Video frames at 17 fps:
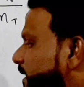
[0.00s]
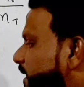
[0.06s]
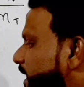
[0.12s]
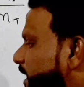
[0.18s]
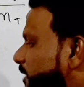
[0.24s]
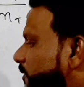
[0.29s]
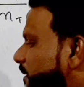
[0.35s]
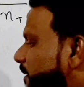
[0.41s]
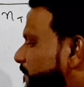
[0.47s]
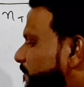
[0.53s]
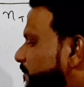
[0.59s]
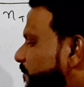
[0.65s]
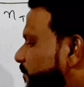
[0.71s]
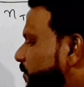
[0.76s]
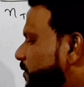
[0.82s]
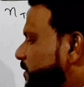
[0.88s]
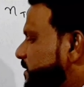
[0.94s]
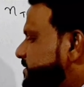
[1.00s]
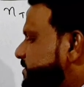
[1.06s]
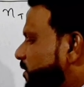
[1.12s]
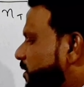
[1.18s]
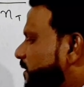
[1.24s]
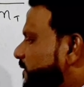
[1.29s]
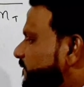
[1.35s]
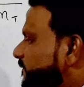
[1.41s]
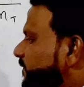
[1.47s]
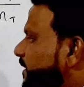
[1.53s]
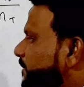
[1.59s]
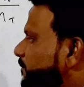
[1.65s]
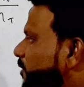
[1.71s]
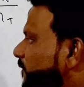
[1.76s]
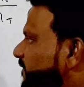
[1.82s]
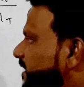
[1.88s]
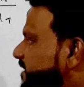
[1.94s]
Now mole
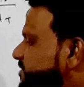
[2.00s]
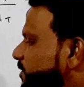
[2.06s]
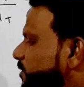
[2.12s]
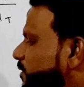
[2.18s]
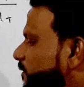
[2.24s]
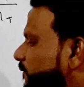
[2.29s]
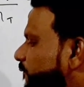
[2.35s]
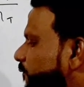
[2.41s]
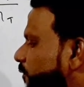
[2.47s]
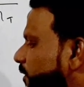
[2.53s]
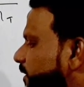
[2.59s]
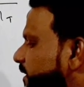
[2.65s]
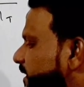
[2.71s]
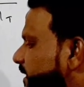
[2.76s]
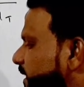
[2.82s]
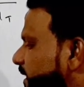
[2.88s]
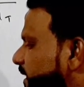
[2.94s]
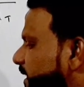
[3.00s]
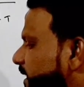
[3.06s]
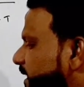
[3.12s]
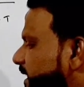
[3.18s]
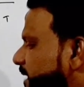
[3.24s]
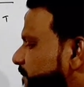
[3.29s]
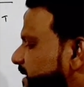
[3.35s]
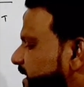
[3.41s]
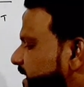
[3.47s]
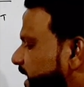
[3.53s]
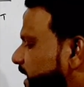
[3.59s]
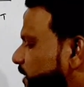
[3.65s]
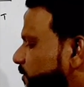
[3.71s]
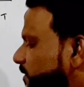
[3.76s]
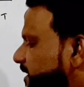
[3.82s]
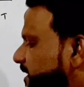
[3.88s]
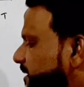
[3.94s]
fraction of water can be
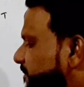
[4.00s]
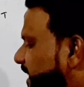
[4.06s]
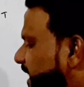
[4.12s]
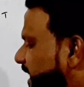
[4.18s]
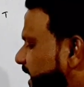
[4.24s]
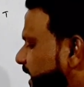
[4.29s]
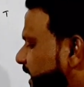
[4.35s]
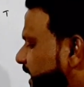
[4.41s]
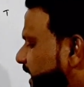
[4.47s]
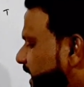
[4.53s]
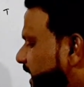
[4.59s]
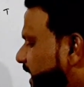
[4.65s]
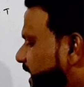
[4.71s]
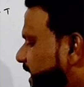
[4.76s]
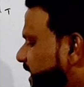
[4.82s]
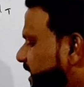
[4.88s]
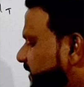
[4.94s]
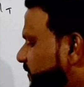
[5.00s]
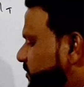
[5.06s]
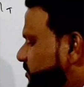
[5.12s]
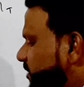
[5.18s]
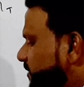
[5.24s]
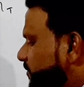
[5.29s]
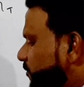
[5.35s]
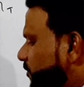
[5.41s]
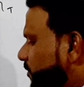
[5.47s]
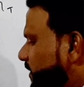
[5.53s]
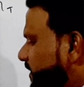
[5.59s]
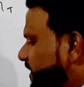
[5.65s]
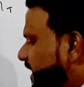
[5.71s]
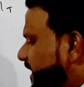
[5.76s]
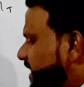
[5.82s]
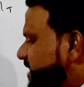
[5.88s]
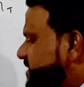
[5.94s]
calculated by individual mole,
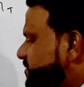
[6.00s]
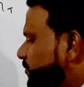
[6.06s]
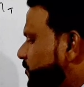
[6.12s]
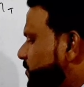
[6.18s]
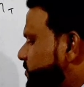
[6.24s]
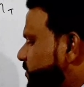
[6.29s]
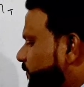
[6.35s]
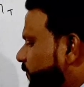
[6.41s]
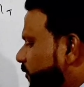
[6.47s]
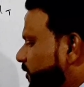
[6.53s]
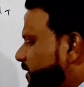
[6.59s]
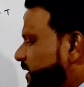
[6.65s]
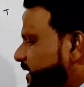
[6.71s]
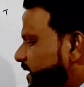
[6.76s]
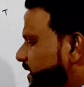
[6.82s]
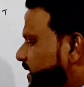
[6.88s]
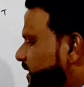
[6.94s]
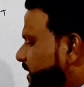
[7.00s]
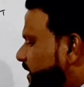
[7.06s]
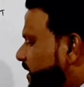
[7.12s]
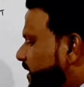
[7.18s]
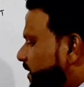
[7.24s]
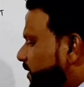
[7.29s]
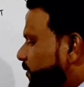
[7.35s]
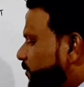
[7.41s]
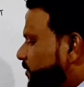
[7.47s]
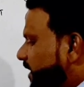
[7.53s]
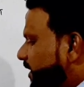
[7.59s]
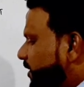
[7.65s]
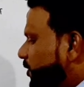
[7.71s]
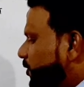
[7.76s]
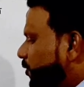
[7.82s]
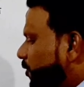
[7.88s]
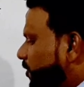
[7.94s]
that is moles of water, to
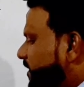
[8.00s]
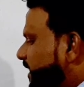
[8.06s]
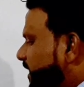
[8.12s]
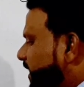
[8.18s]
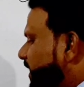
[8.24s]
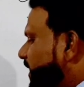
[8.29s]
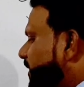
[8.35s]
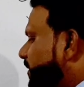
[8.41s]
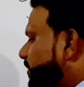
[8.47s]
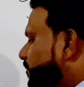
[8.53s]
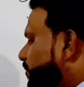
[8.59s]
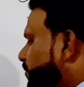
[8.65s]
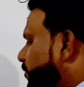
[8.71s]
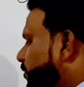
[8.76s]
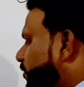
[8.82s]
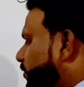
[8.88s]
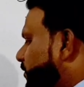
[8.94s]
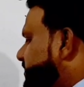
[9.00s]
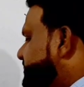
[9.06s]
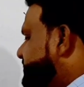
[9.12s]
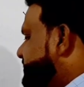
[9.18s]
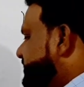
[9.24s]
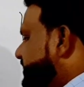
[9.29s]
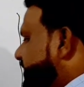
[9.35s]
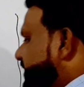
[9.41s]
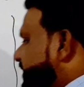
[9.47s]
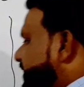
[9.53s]
the total moles.